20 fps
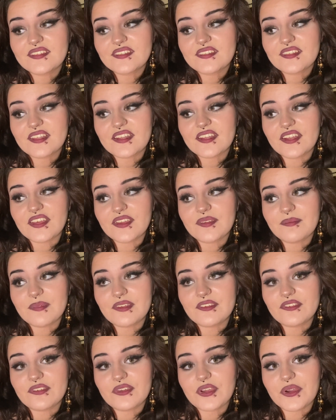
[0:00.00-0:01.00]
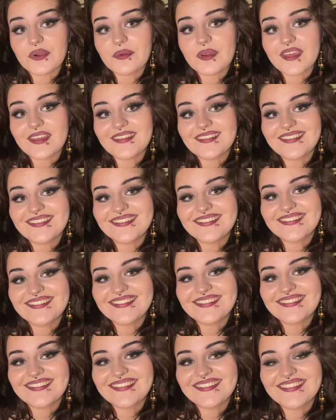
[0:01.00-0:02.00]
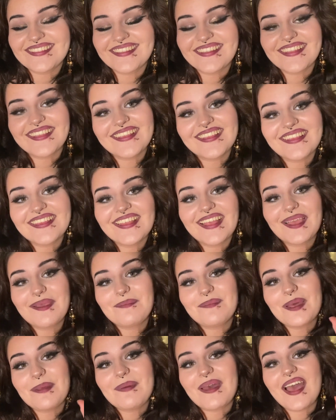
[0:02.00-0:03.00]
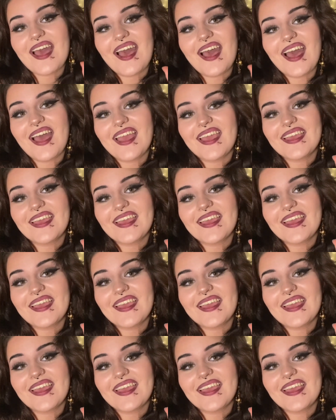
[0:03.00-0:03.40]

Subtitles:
I don't know, made you go away. Bye bye!